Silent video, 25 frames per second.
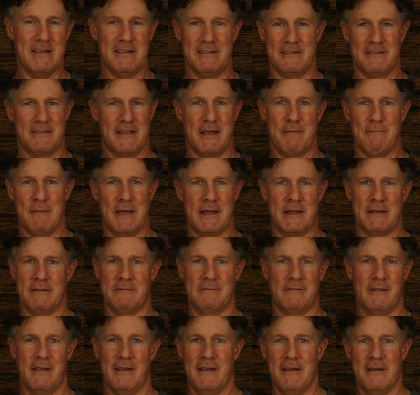Come back
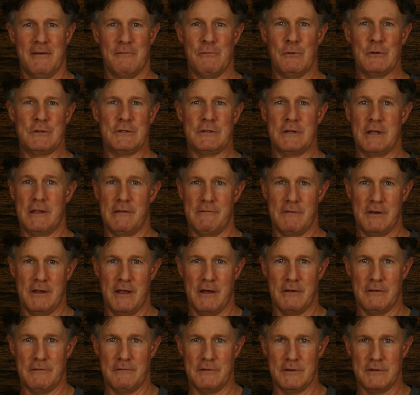and watch another
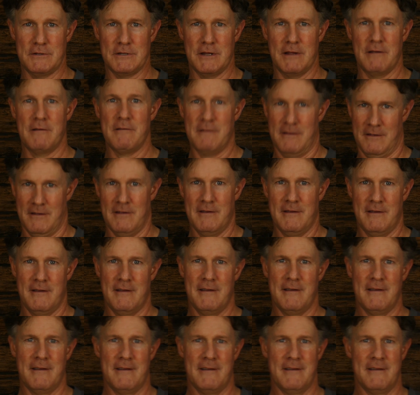video in the future.
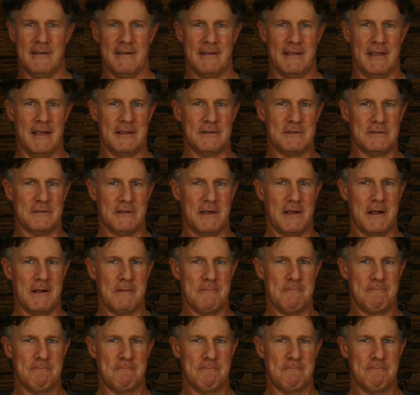Catch you later.